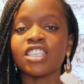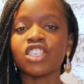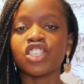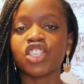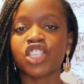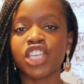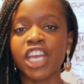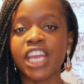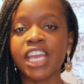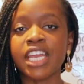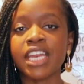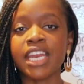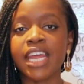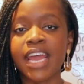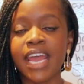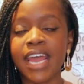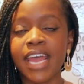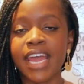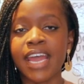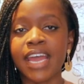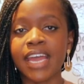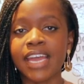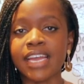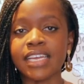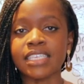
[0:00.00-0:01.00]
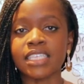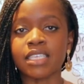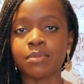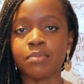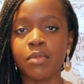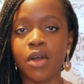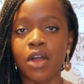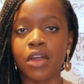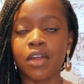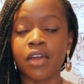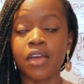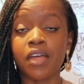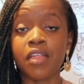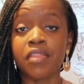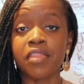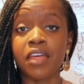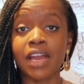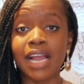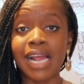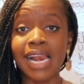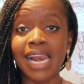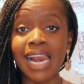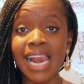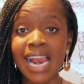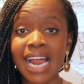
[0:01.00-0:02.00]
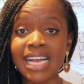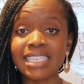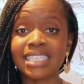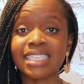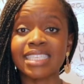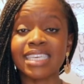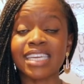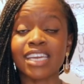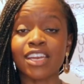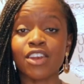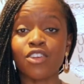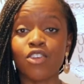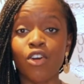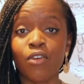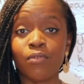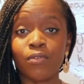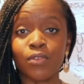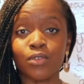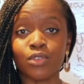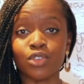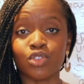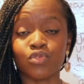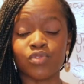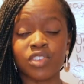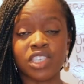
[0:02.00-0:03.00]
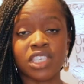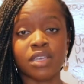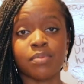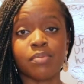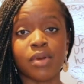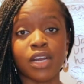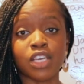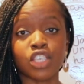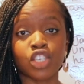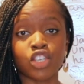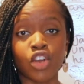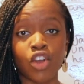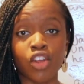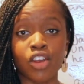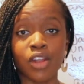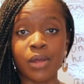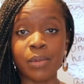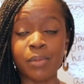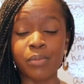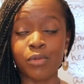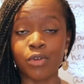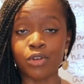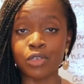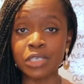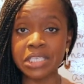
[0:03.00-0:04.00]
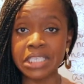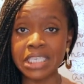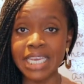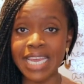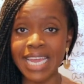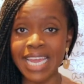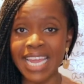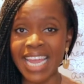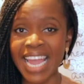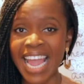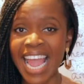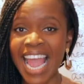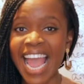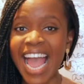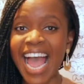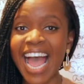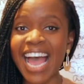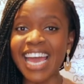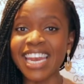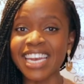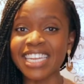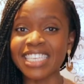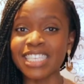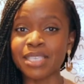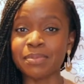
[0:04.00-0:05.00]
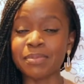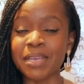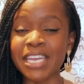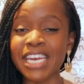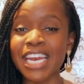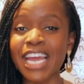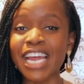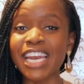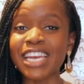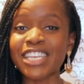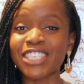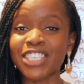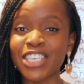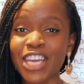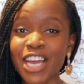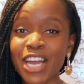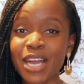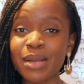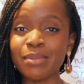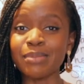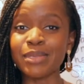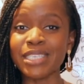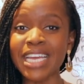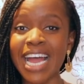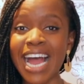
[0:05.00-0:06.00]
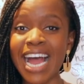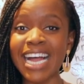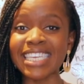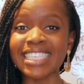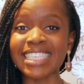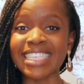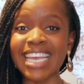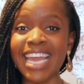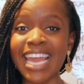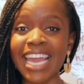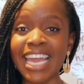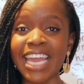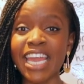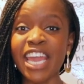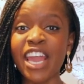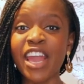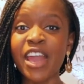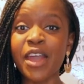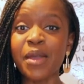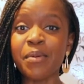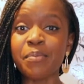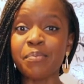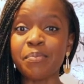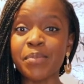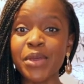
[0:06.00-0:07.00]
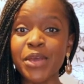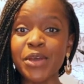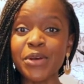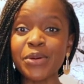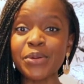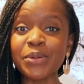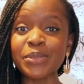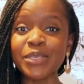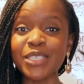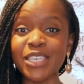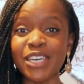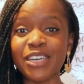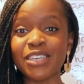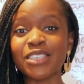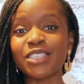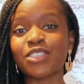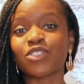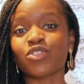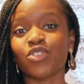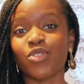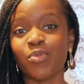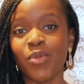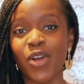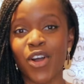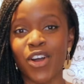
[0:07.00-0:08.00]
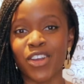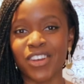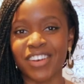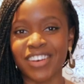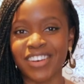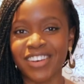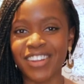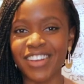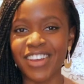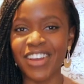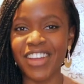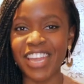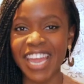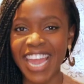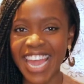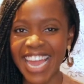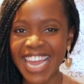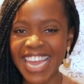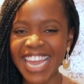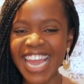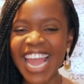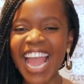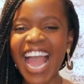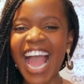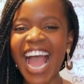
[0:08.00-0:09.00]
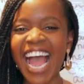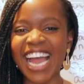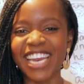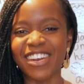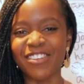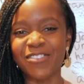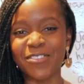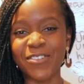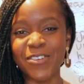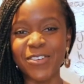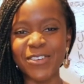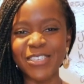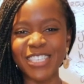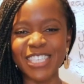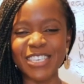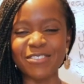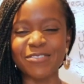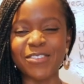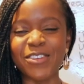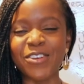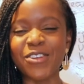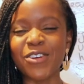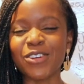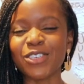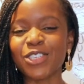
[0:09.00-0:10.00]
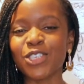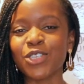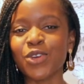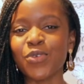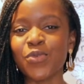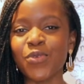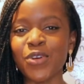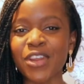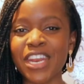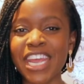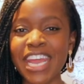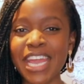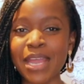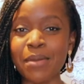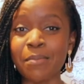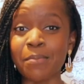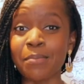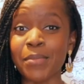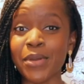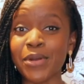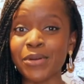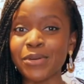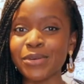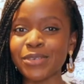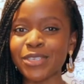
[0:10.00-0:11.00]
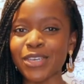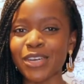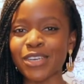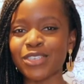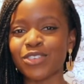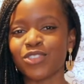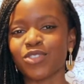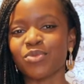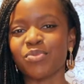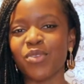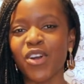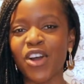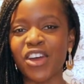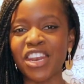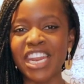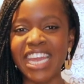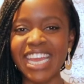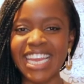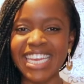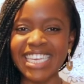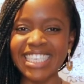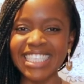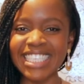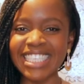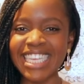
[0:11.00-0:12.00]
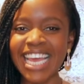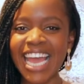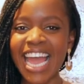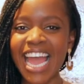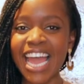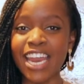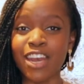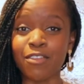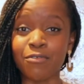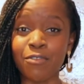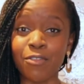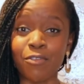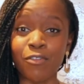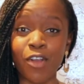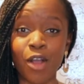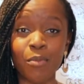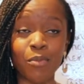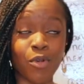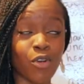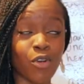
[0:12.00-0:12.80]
Jane Eyre is among the classic novels written by Charlotte Brontë, and it's been termed as a Bildungsroman. Okay, and of course, if you're not sure what a Bildungsroman is, and if you've come